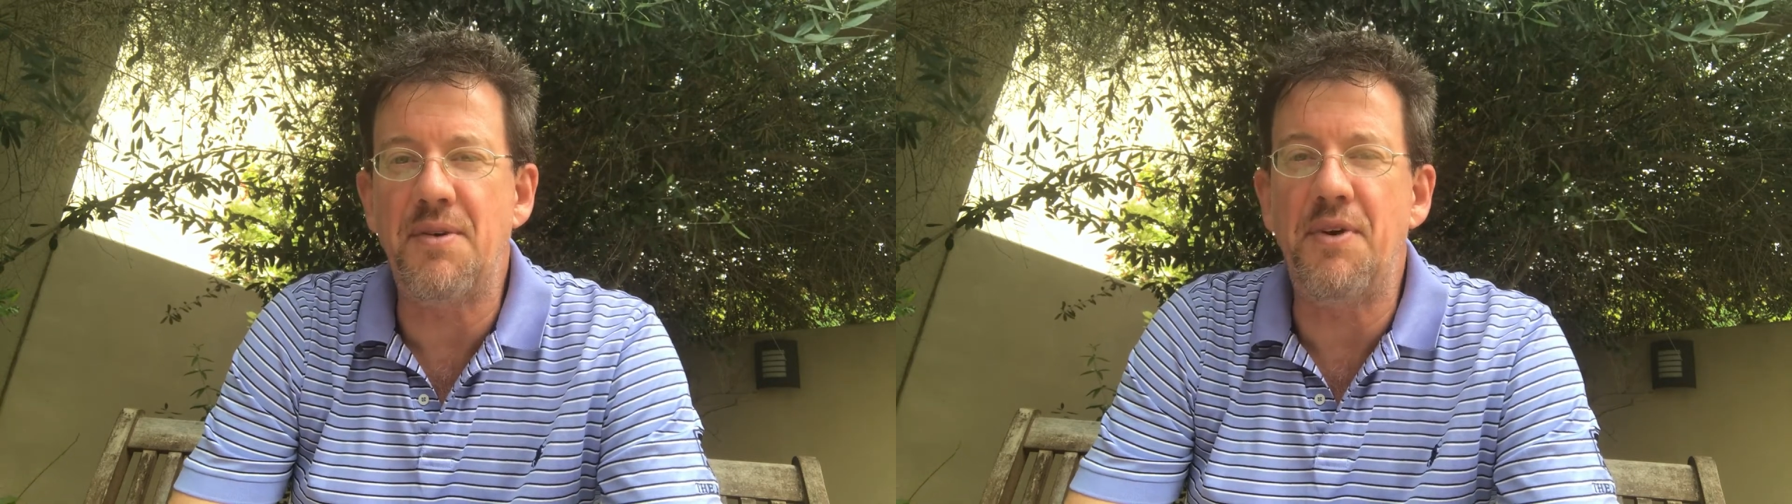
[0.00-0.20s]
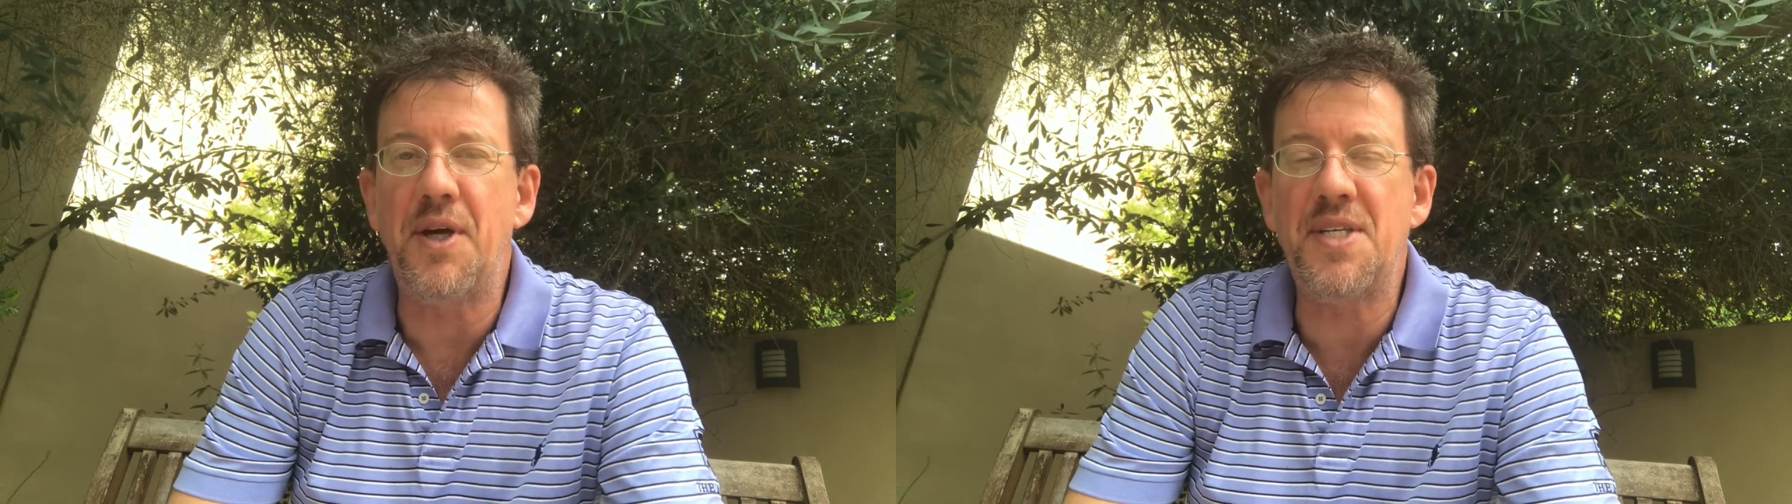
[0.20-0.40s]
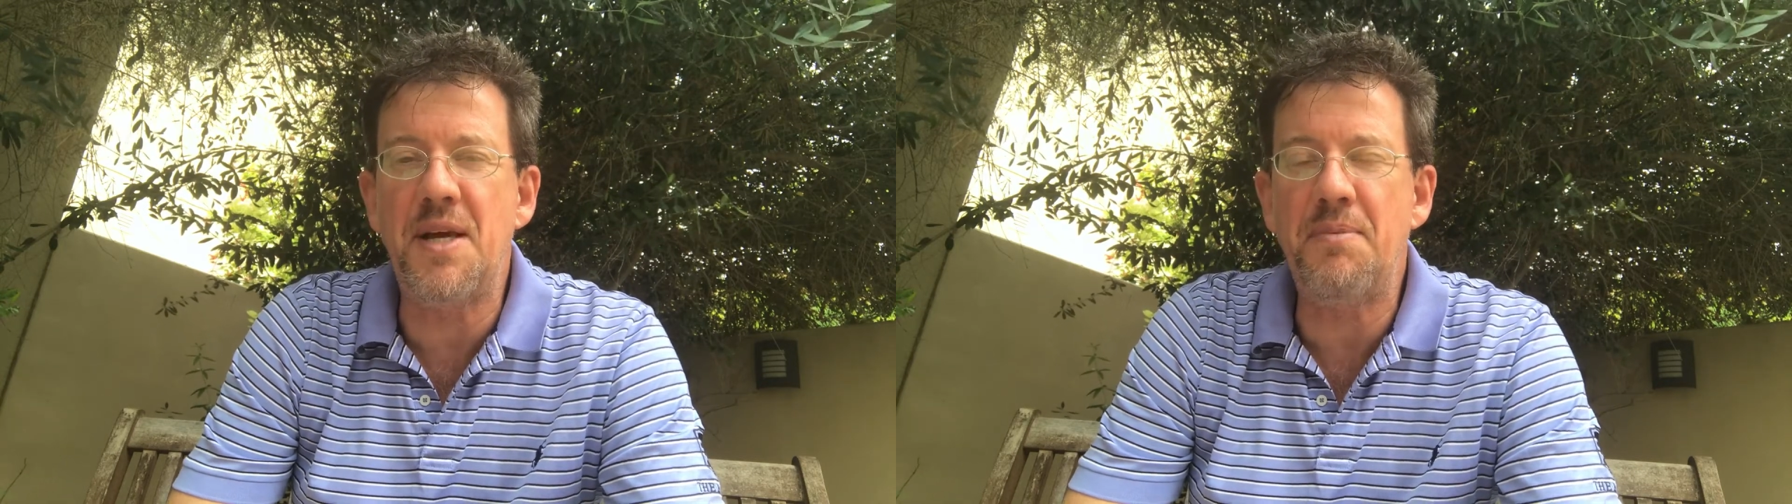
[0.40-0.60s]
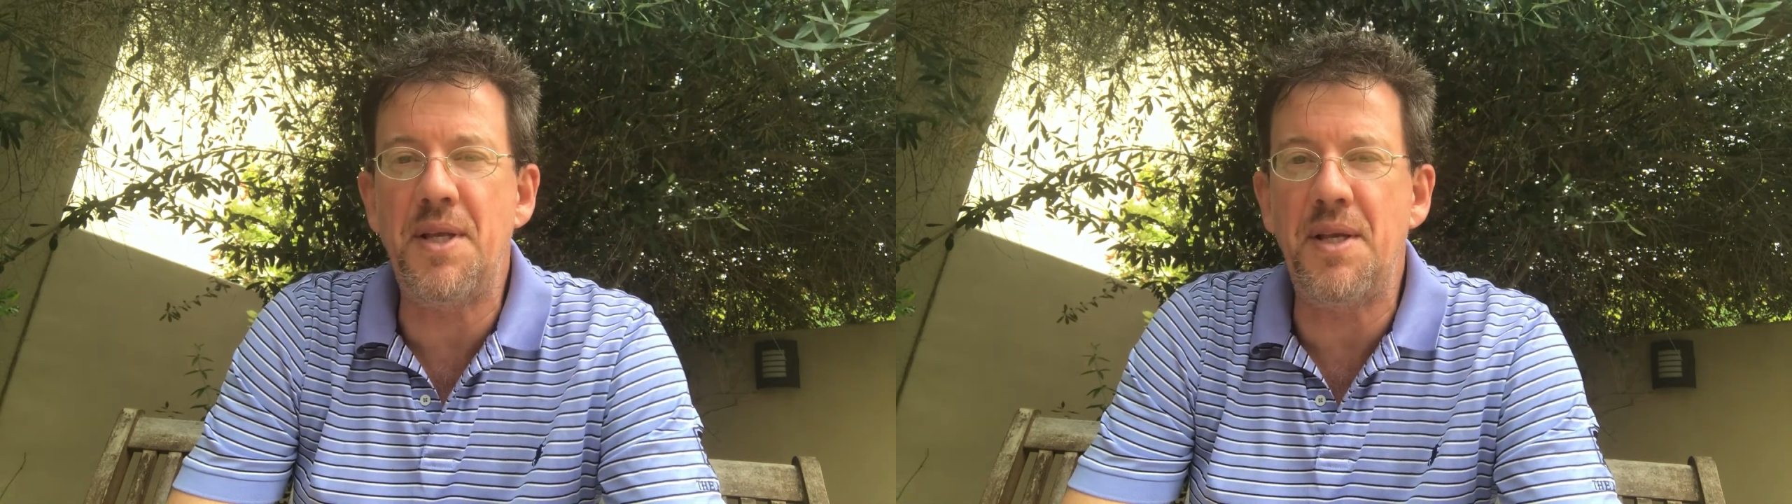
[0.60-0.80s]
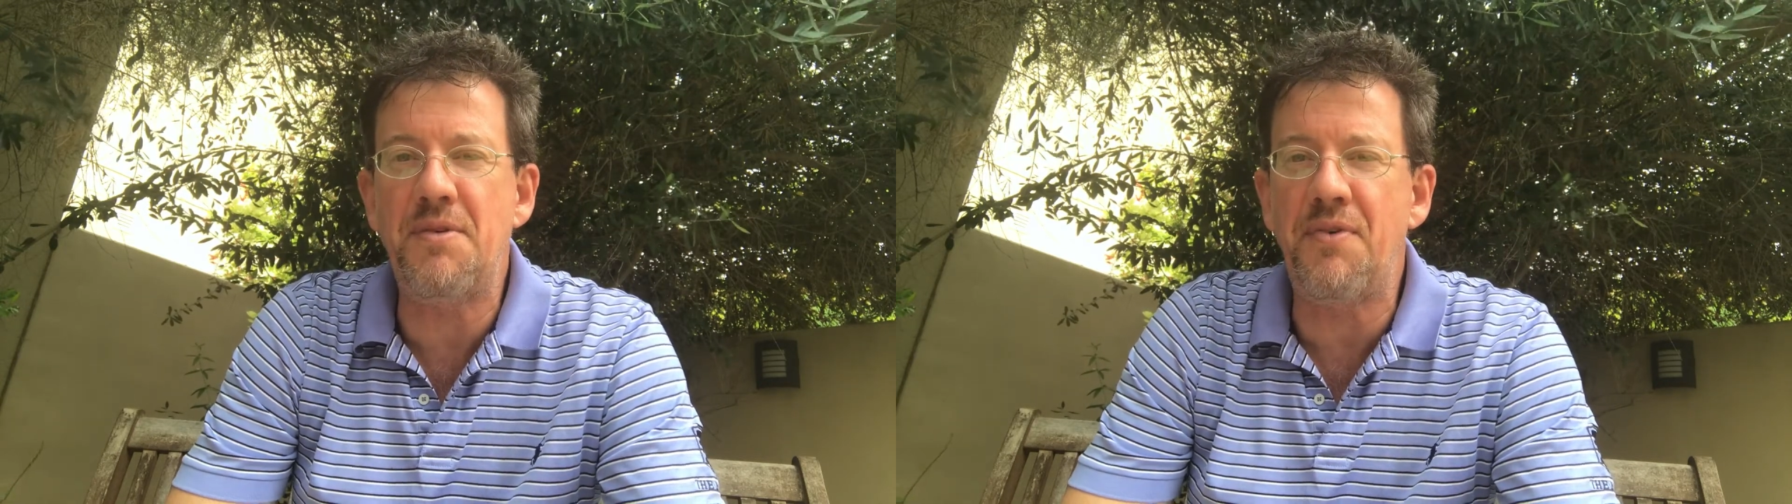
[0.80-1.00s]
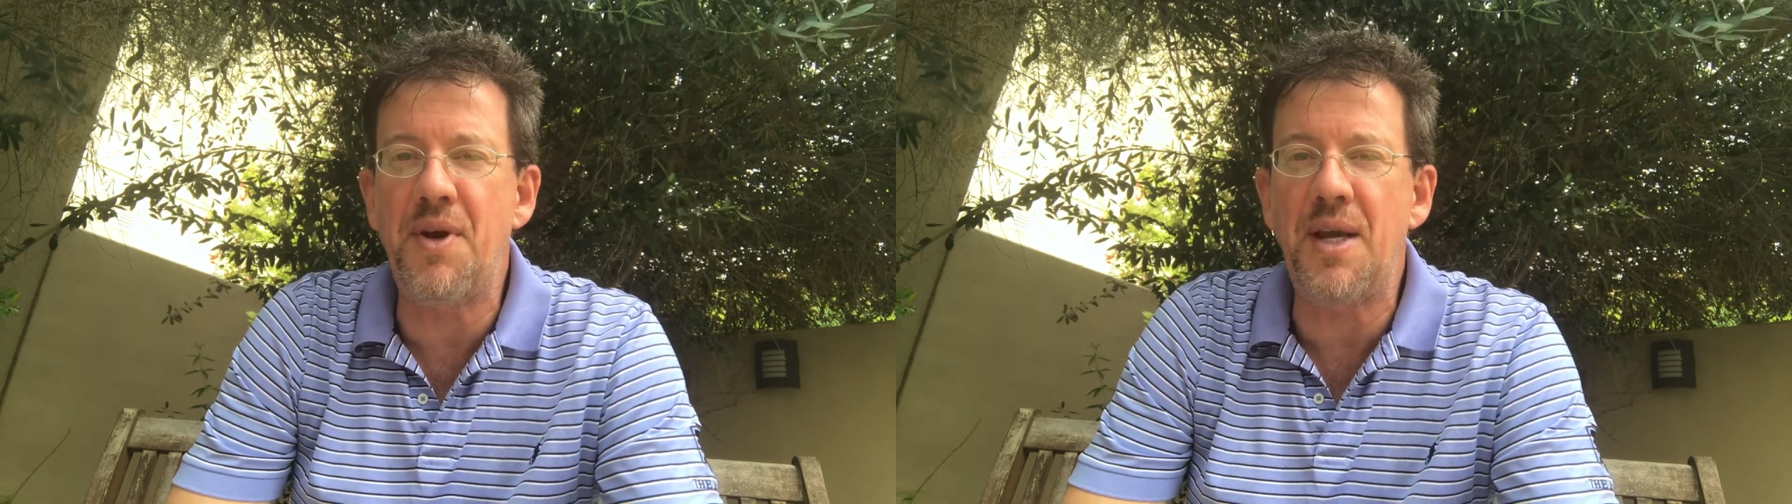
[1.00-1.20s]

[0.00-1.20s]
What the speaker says: if you're accepting these free